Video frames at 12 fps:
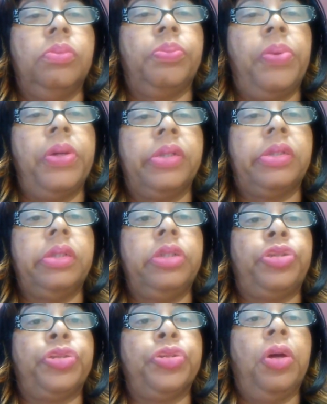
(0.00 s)

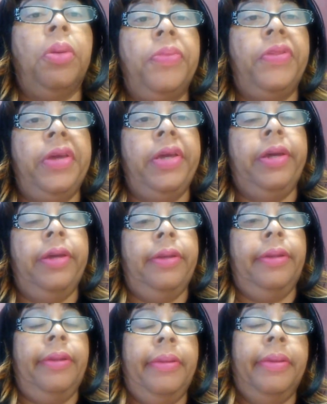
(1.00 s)
President Trump
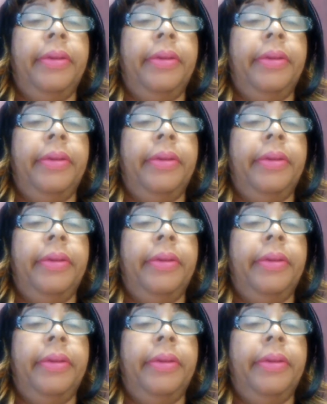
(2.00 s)
then.